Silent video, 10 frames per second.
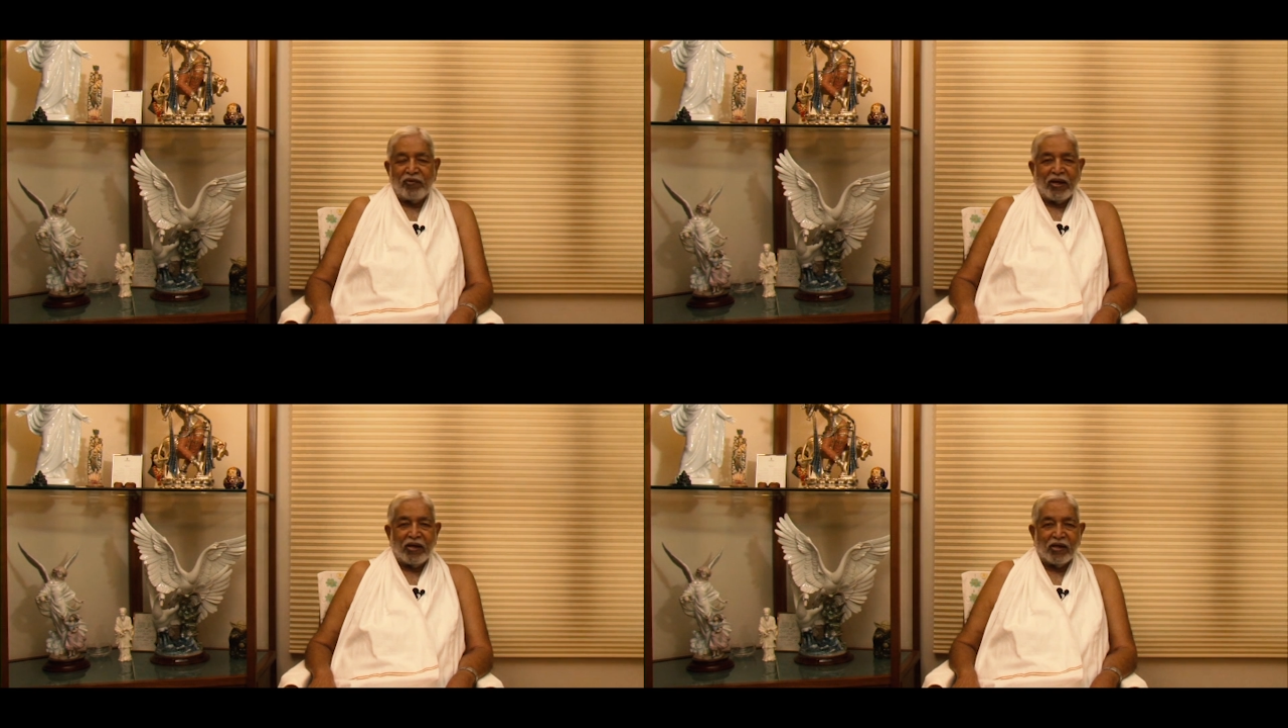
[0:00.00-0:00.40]

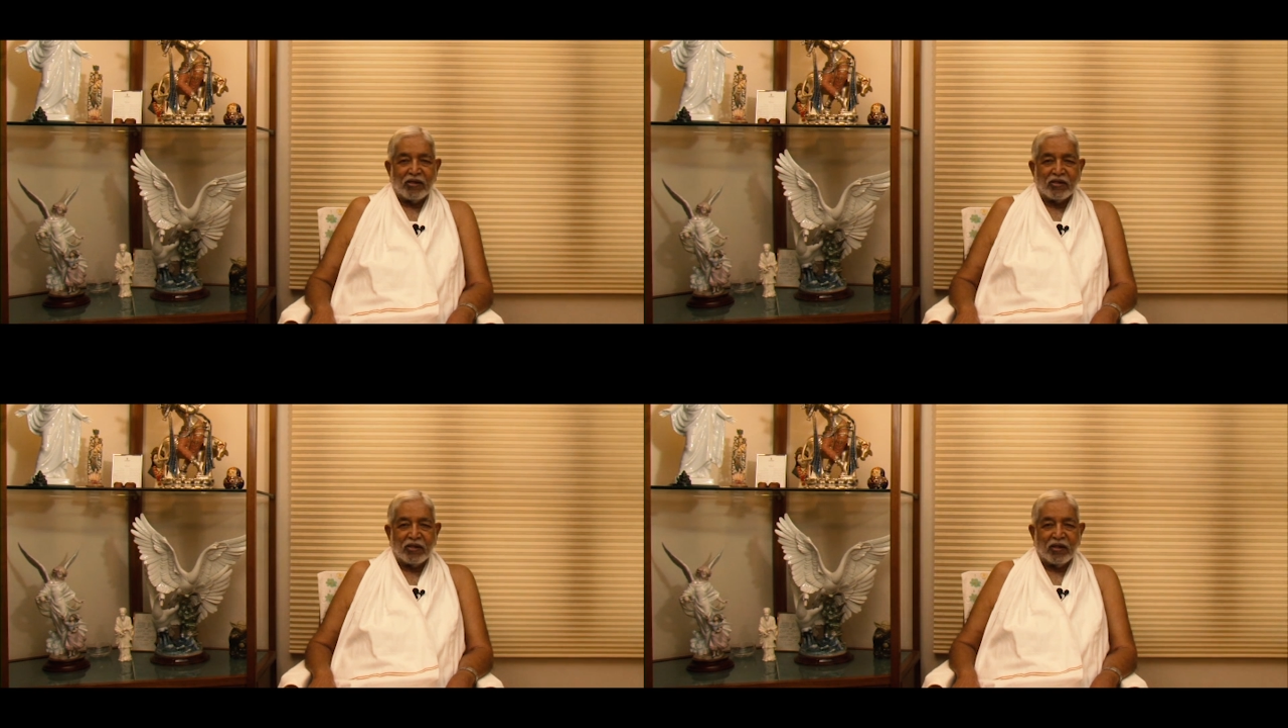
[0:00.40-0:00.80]

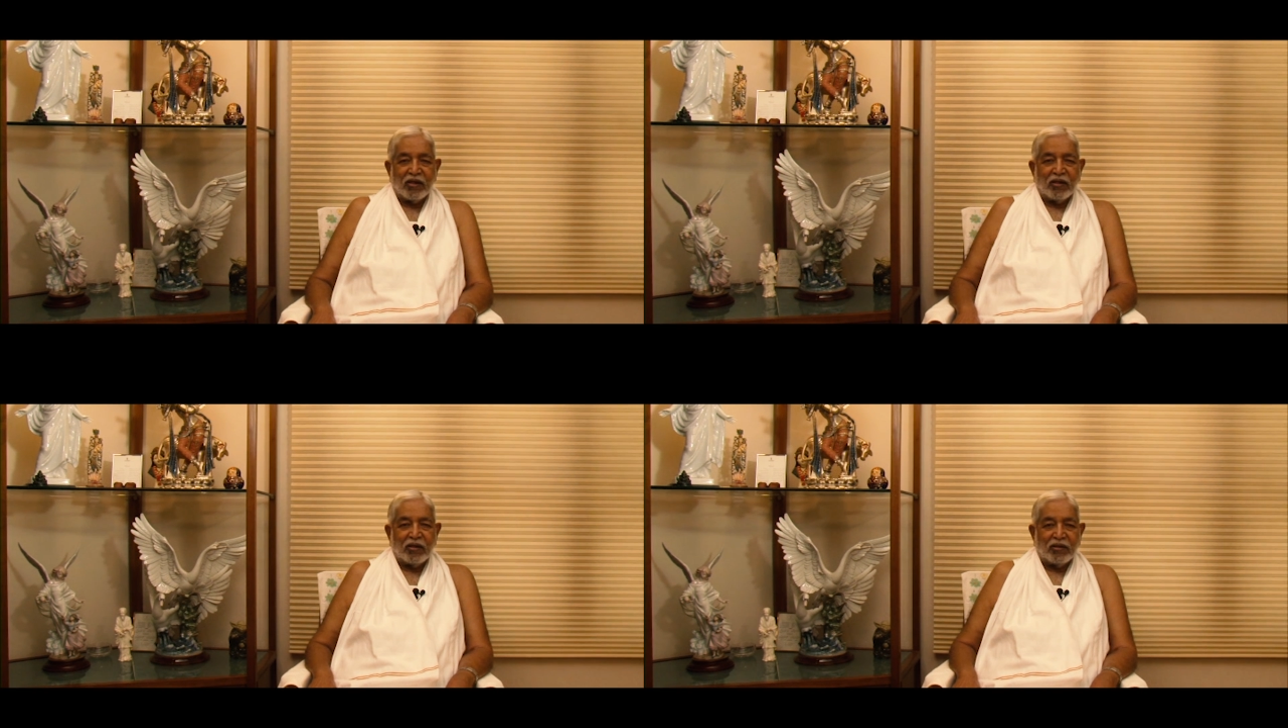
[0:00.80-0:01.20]
various
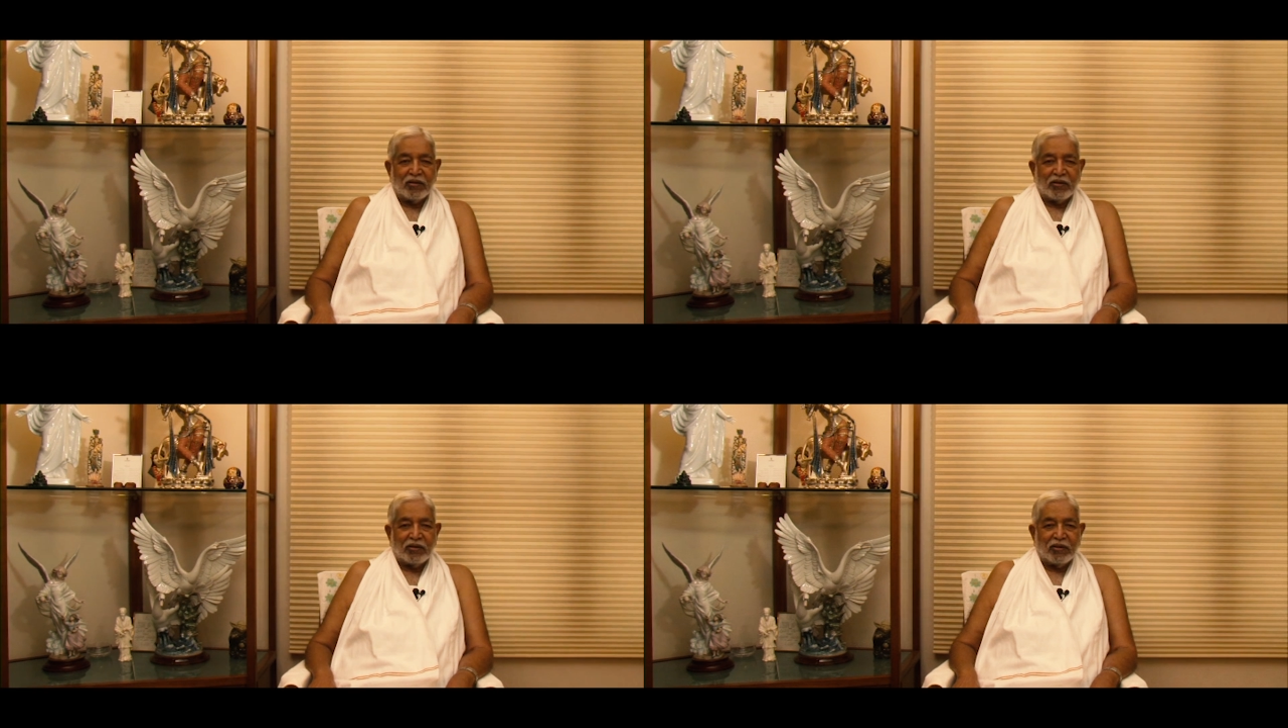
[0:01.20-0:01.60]

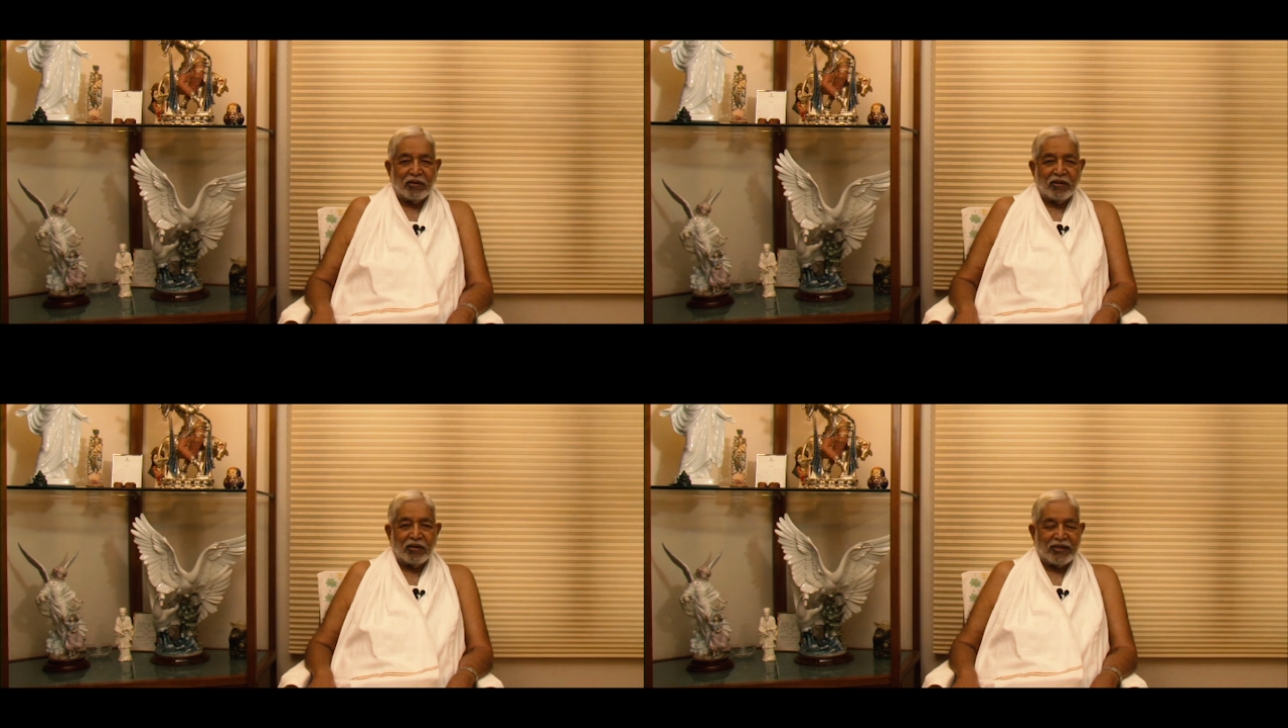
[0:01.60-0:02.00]

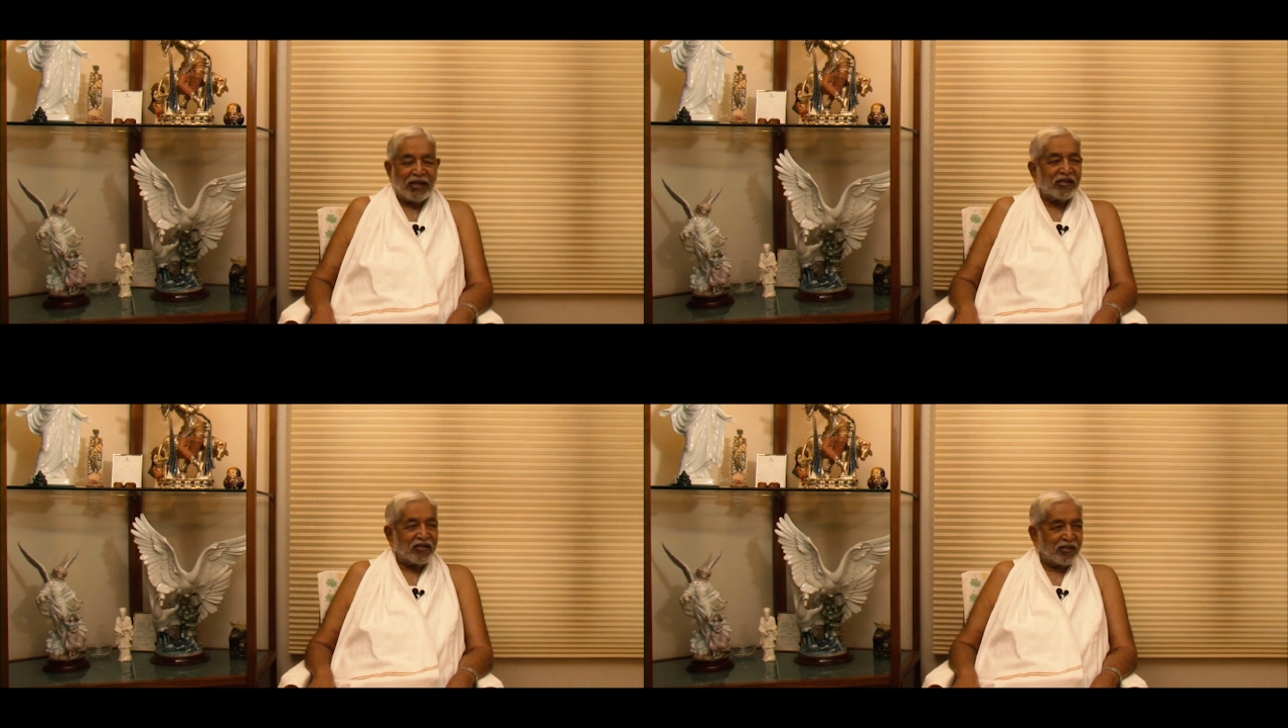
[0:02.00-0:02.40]

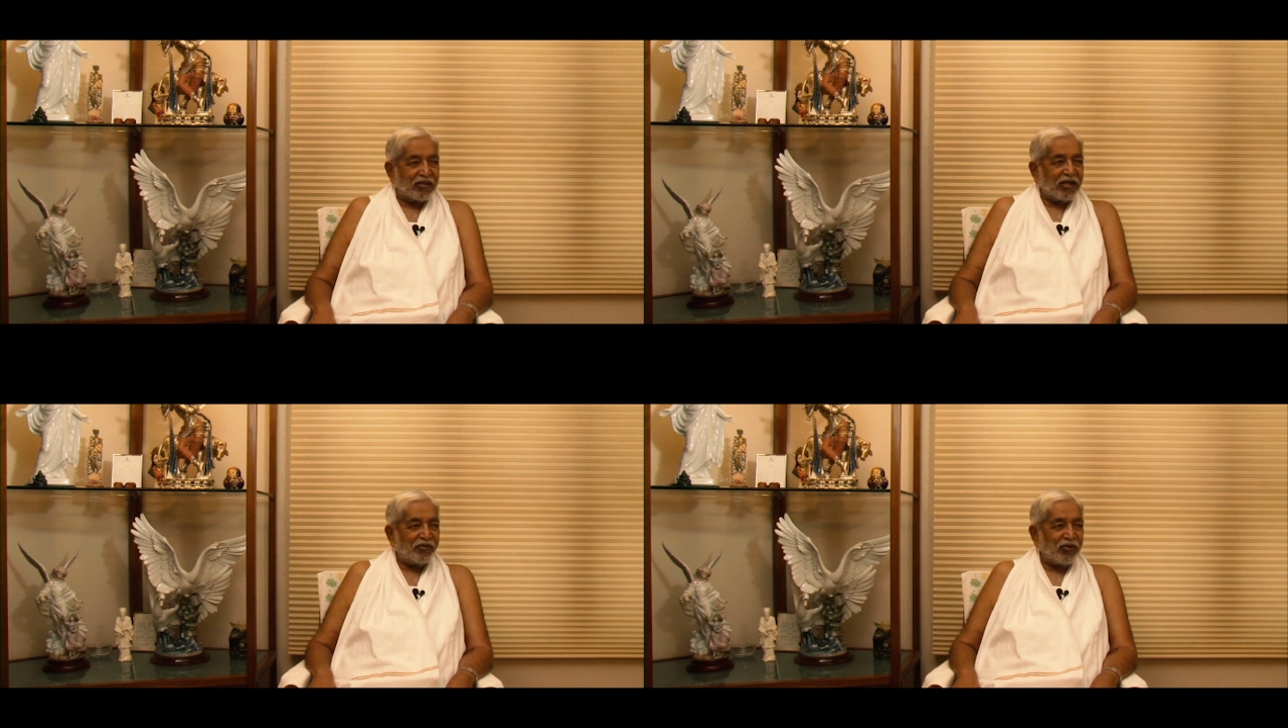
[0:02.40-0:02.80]

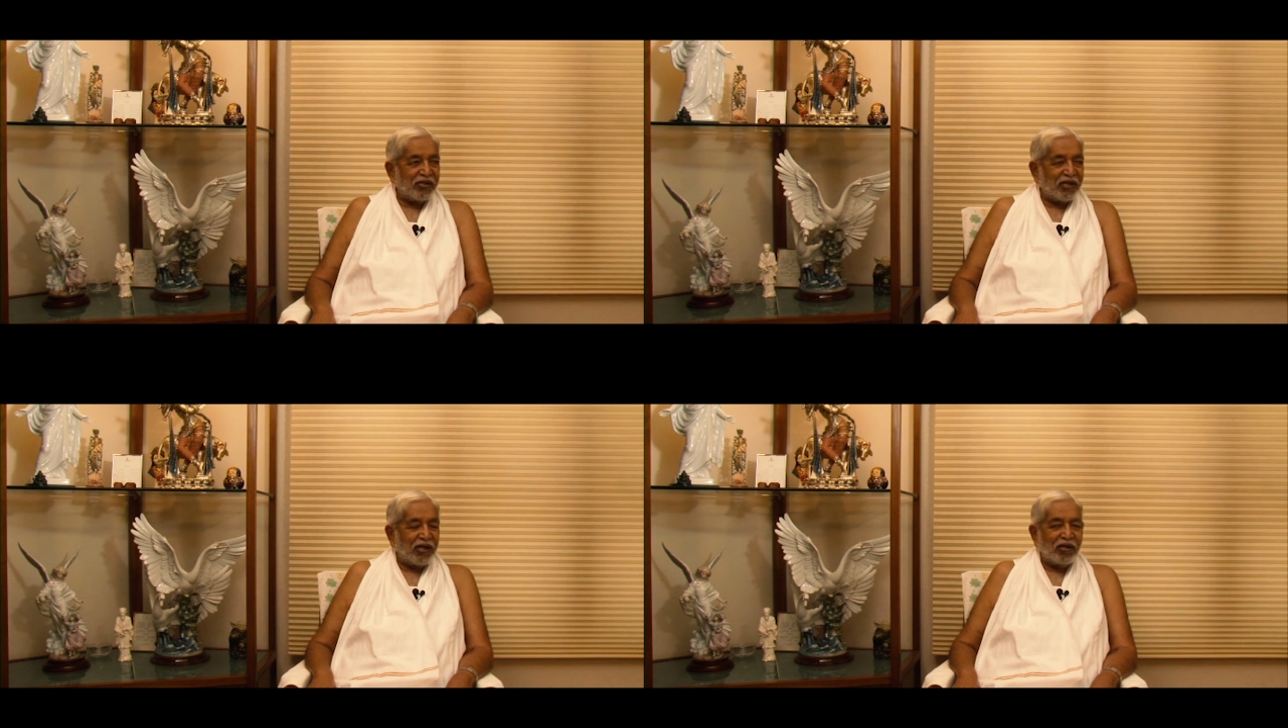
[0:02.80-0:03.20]
senses, as we
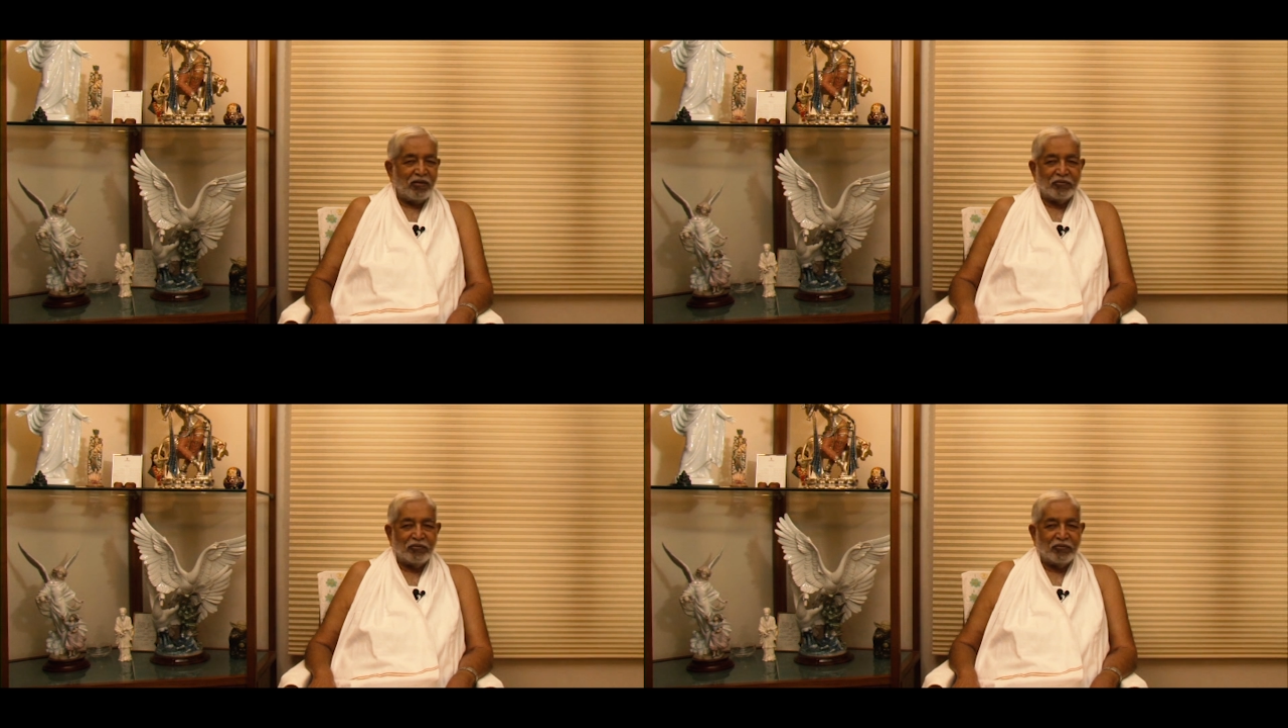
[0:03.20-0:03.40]
say.